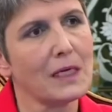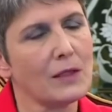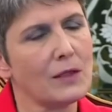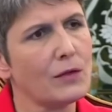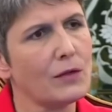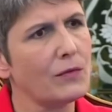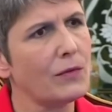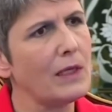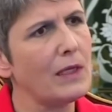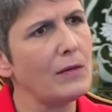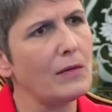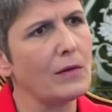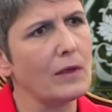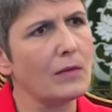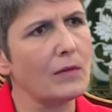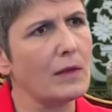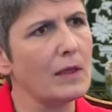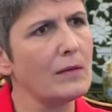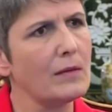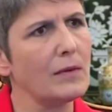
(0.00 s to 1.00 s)
You really were
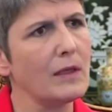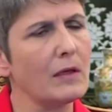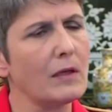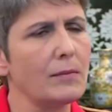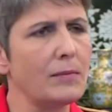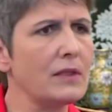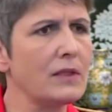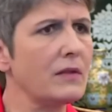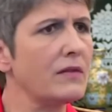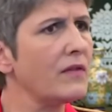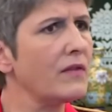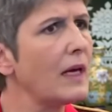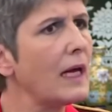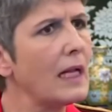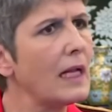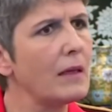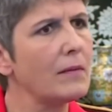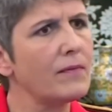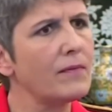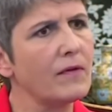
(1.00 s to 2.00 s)
quite a bit of a
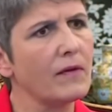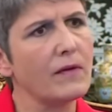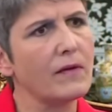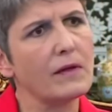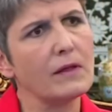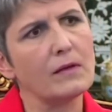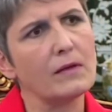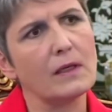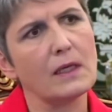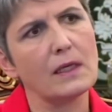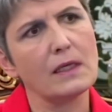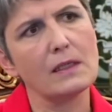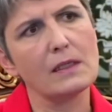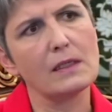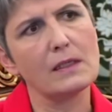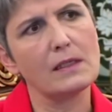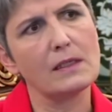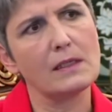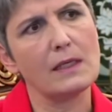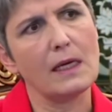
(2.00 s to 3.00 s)
help for the United
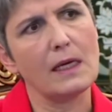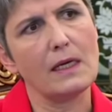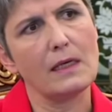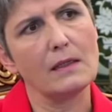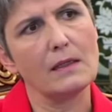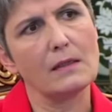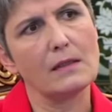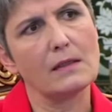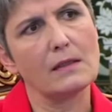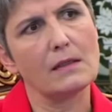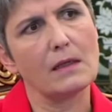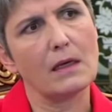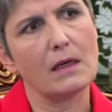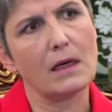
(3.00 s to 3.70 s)
States.